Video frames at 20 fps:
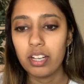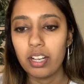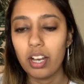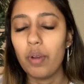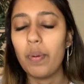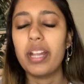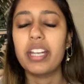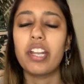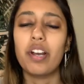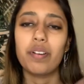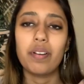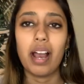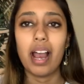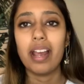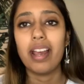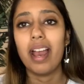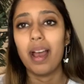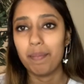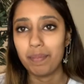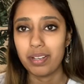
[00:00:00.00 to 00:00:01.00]
Oh wait, no,
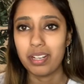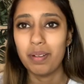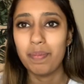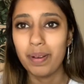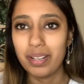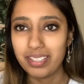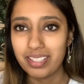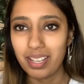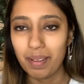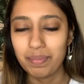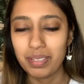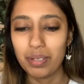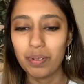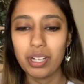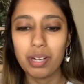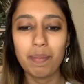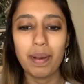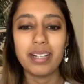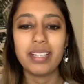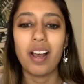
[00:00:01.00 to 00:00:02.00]
I am going to put something.
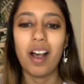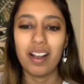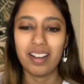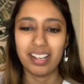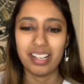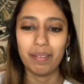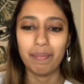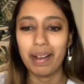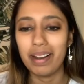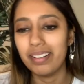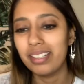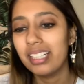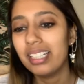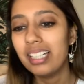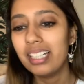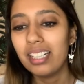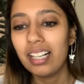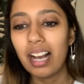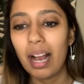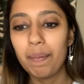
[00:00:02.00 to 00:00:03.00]
What am I talking about?
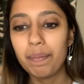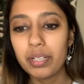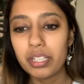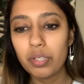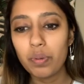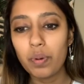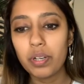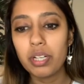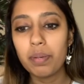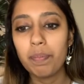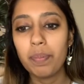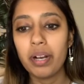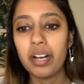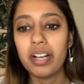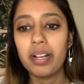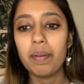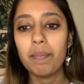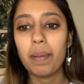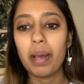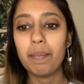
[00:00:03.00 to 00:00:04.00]
I'm going to want to
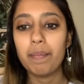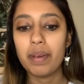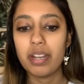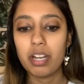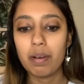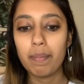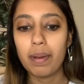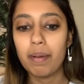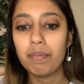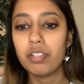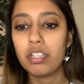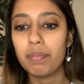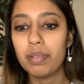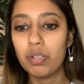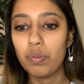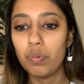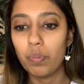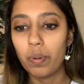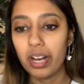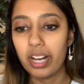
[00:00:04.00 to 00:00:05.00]
put my minimum to be
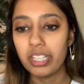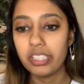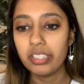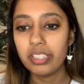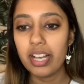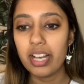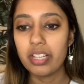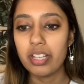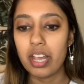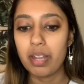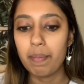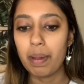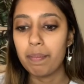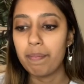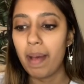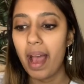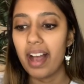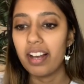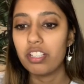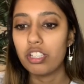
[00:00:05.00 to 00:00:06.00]
1 and then my
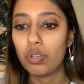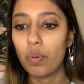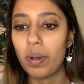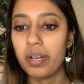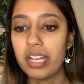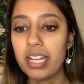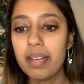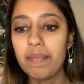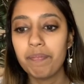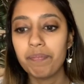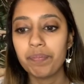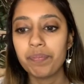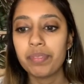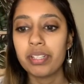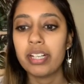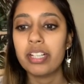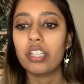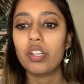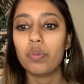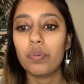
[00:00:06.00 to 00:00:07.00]
max 20.
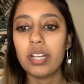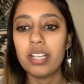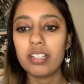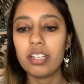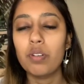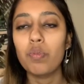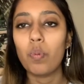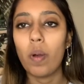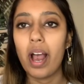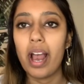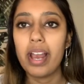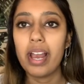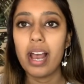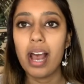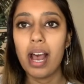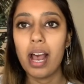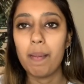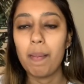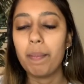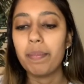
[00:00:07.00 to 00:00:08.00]
The reason why,
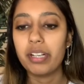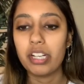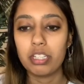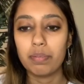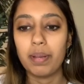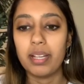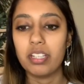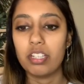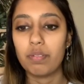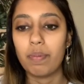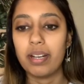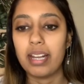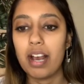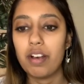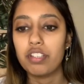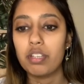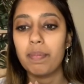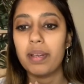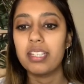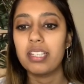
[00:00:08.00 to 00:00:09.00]
I'm going to explain this right now.
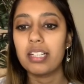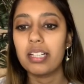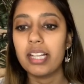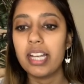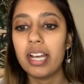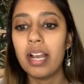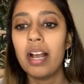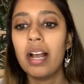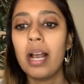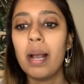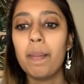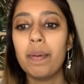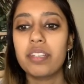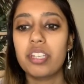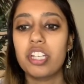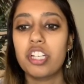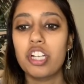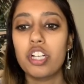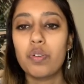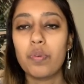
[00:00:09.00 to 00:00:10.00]
So basically,
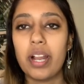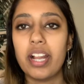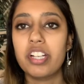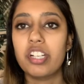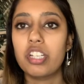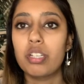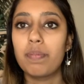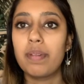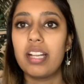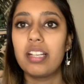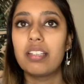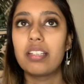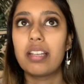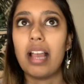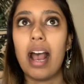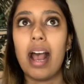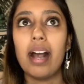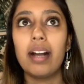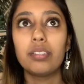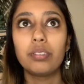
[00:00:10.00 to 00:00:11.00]
position rank just means
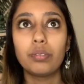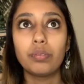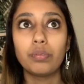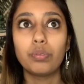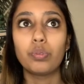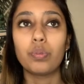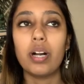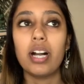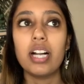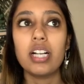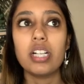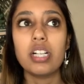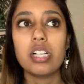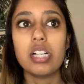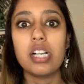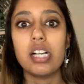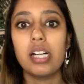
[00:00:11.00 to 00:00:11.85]
that what,